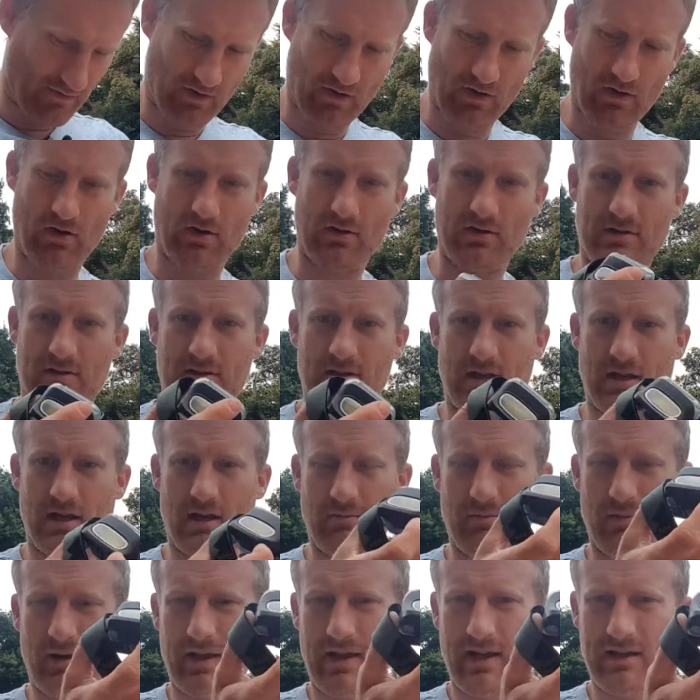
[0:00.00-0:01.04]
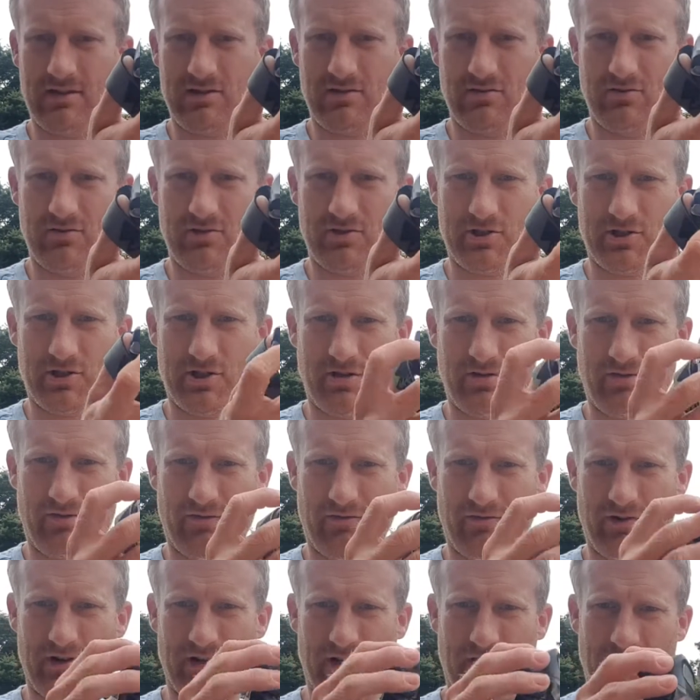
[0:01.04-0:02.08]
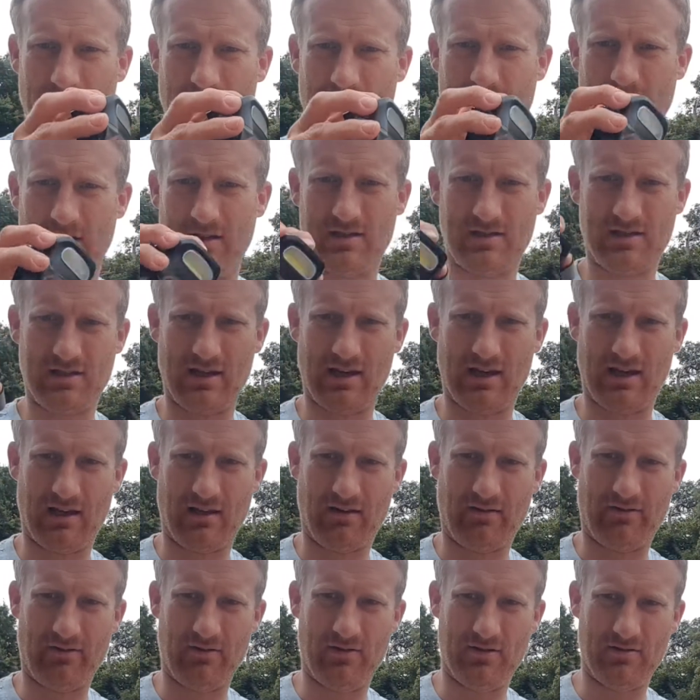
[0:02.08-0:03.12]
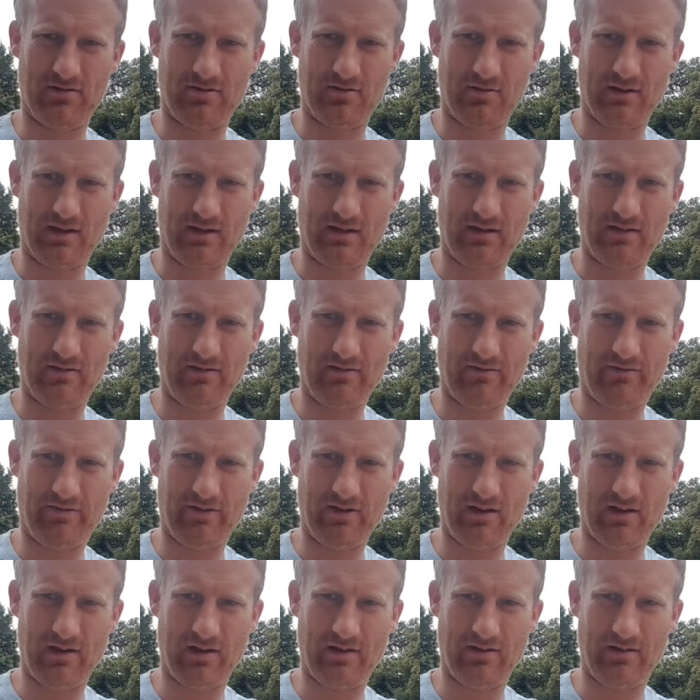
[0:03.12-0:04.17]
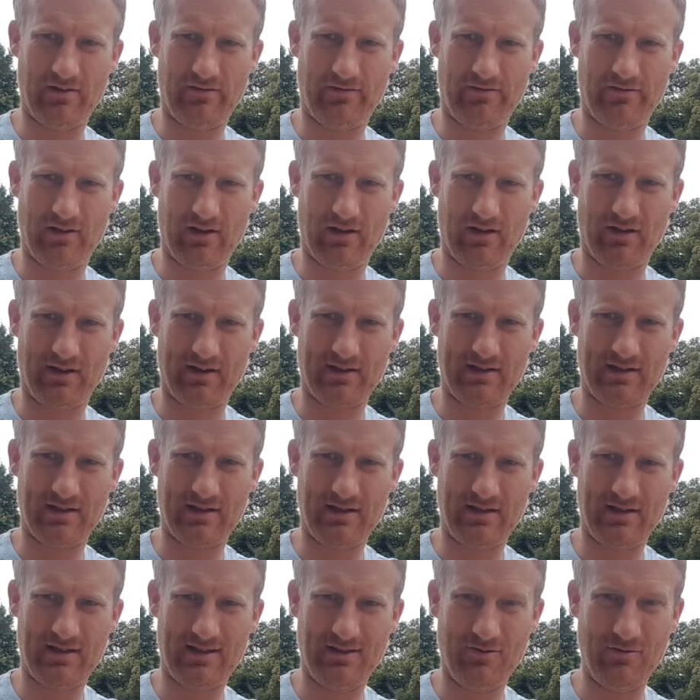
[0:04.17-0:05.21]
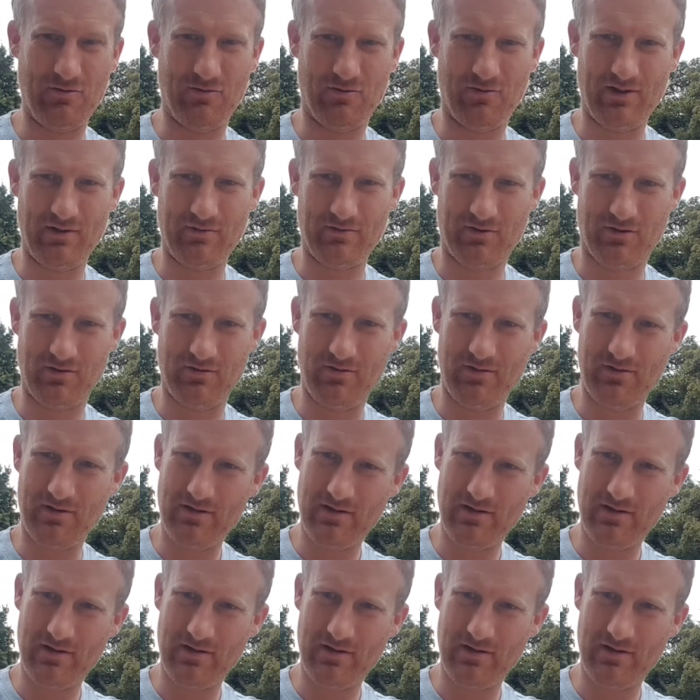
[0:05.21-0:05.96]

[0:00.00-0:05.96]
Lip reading: got my head torch for running at night and for doing the light. Oh, that's cool.